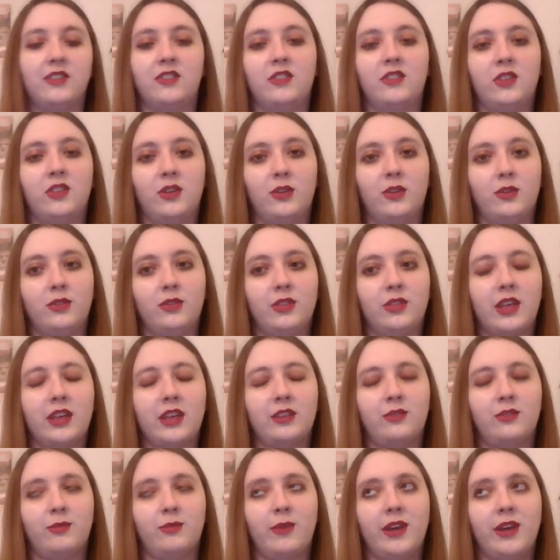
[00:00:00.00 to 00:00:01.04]
so
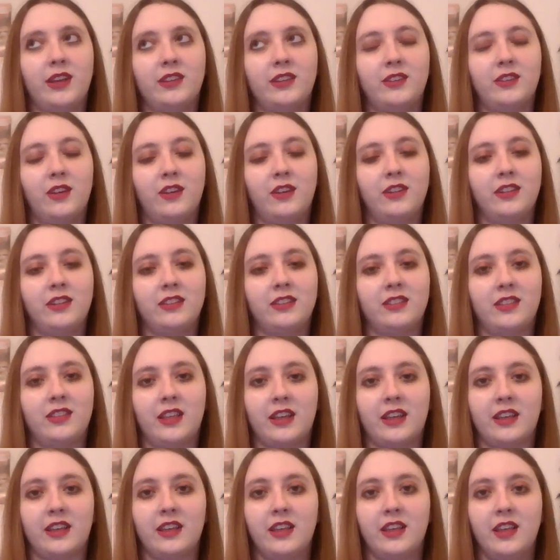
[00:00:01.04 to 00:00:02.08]
that's why I call it
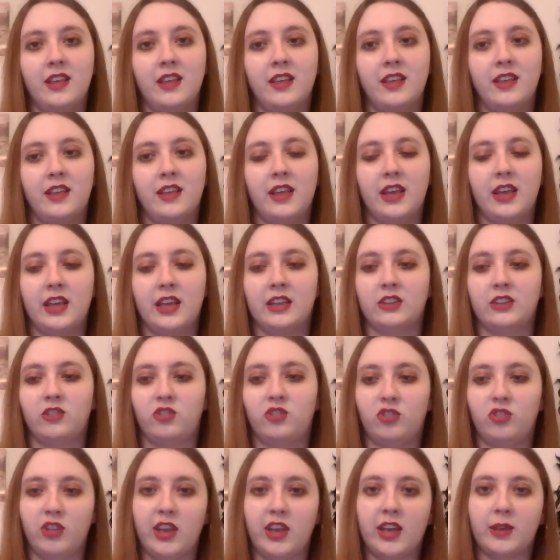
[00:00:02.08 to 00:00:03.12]
that. And
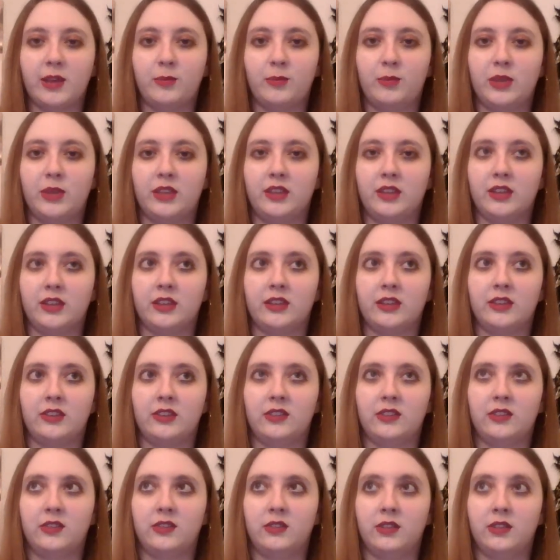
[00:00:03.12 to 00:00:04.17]
chat,
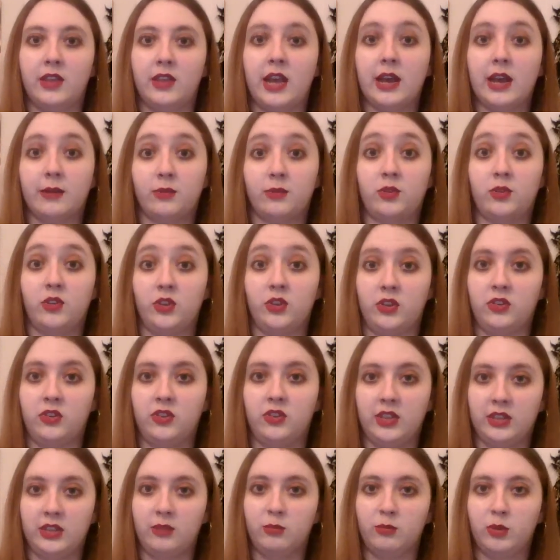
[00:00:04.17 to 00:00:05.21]
because after you
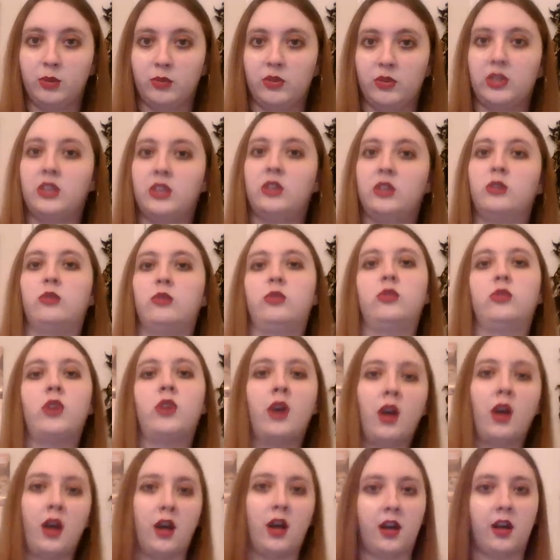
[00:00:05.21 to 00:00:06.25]
see the movie, you
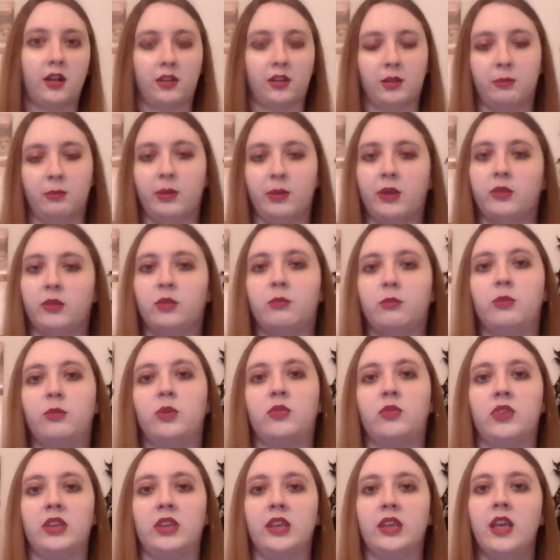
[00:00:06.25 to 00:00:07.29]
talk about the
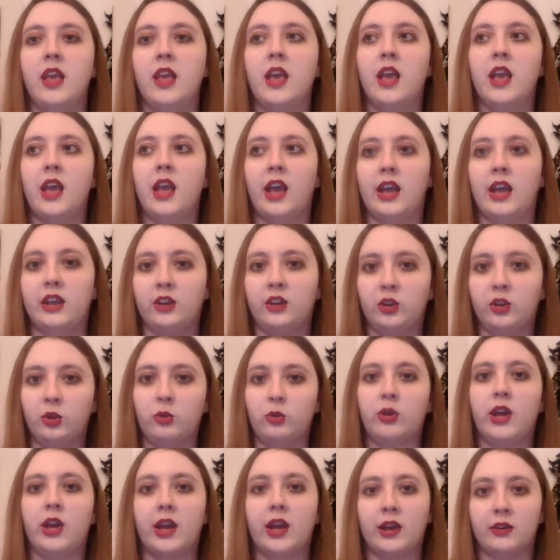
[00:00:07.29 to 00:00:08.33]
movie, and you
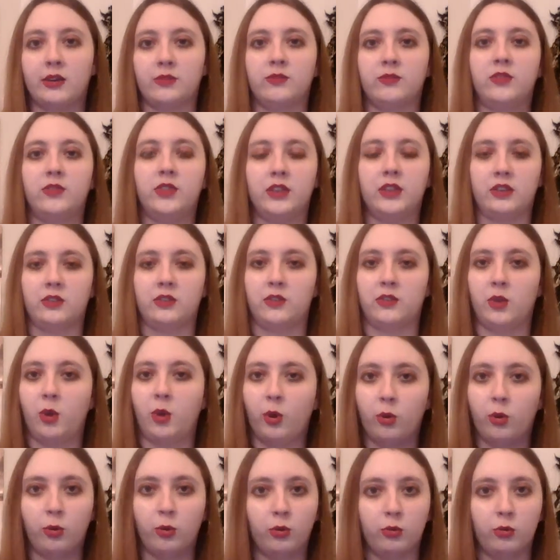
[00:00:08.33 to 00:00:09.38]
have this
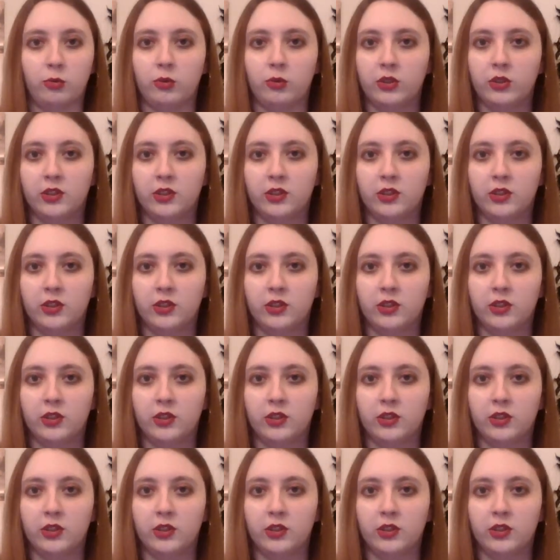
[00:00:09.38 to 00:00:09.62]
whole